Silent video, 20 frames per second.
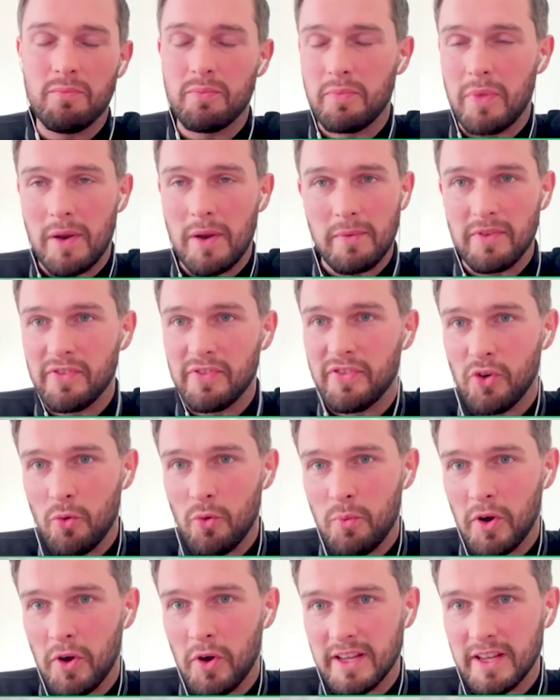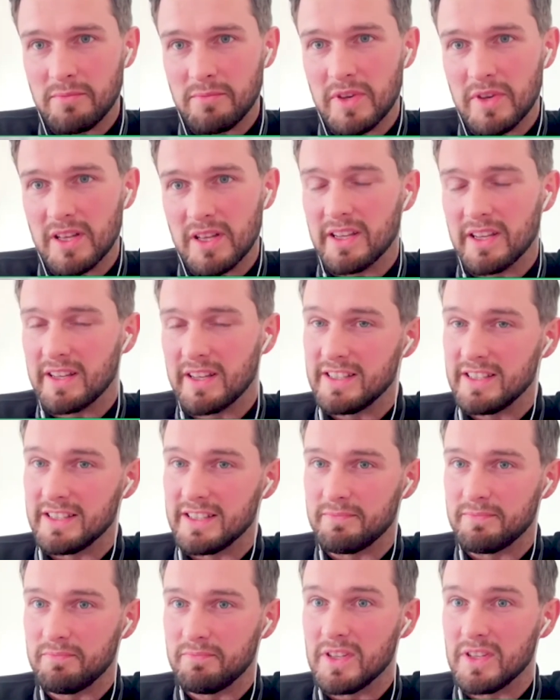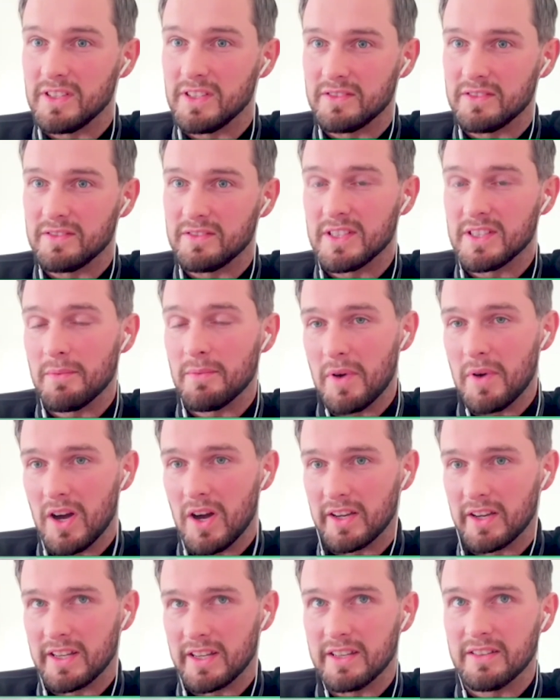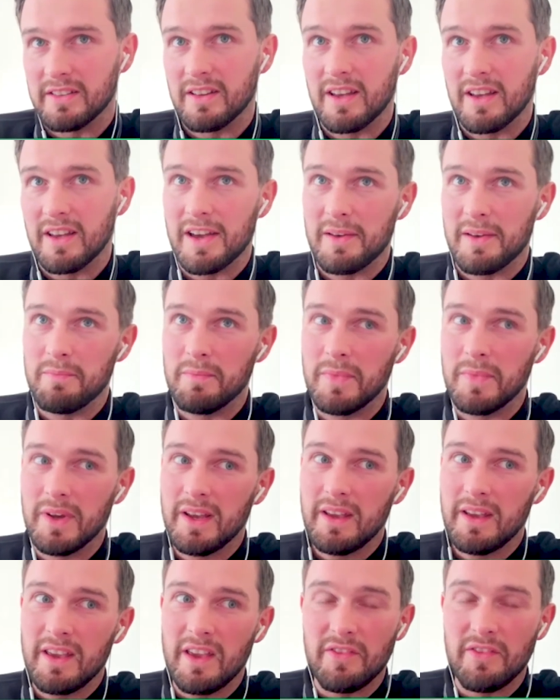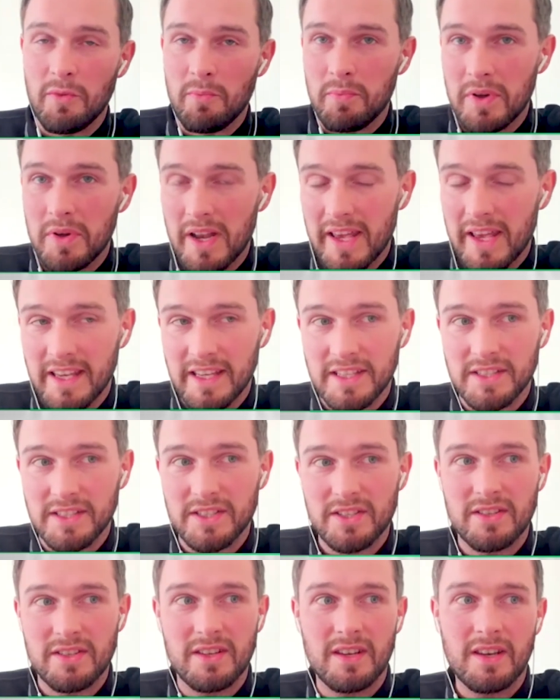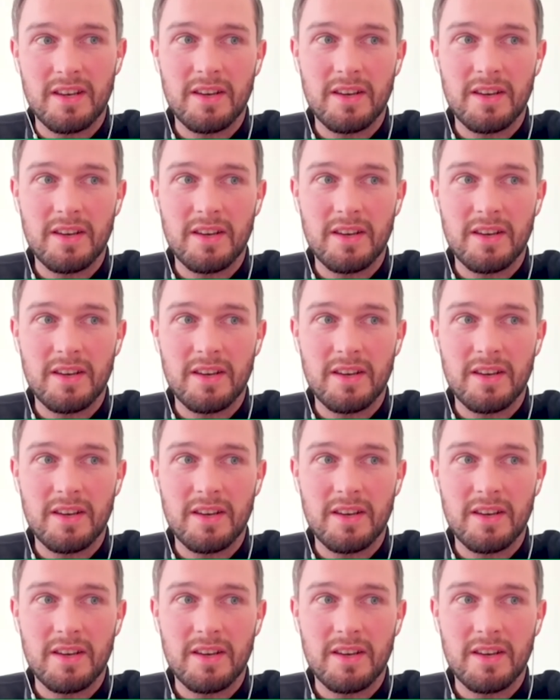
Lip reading: I mean, 4.8 million, he's a bargain. If he plays,